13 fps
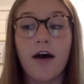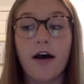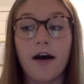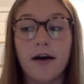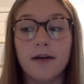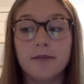
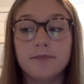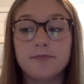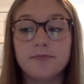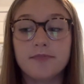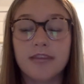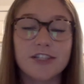um,
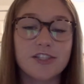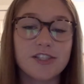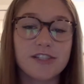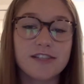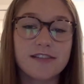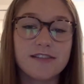that
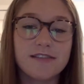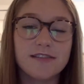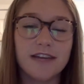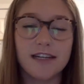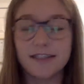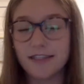just
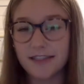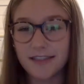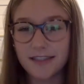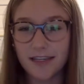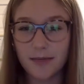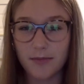doesn't
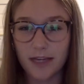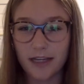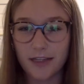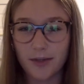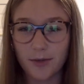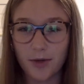seem
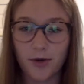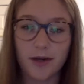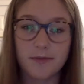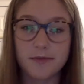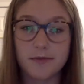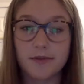like the road
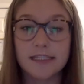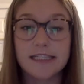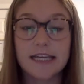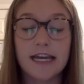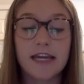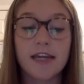I'm supposed to
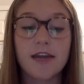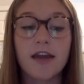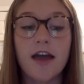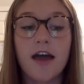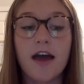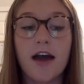take.
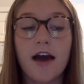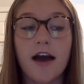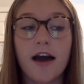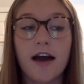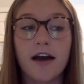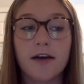
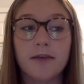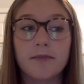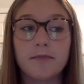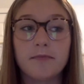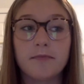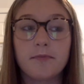
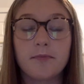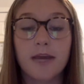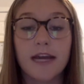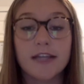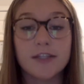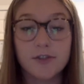Um,
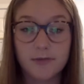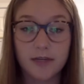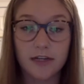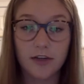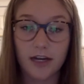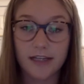but I do
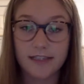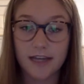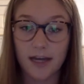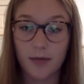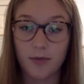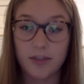spend a lot of
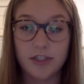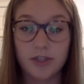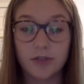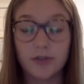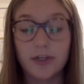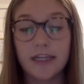time with
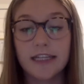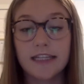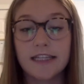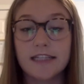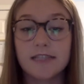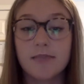children.
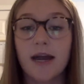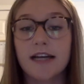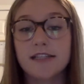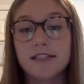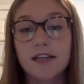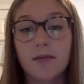This
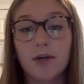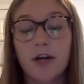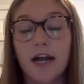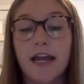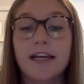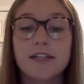past summer,
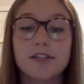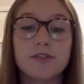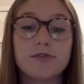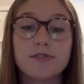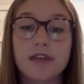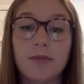I had
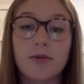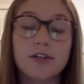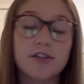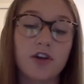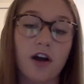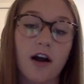two separate
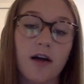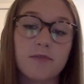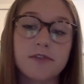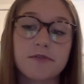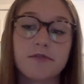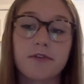
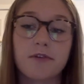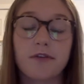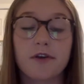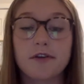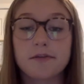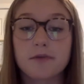jobs. The
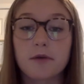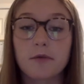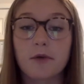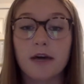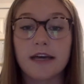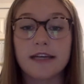first one
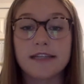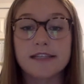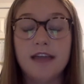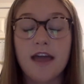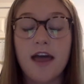was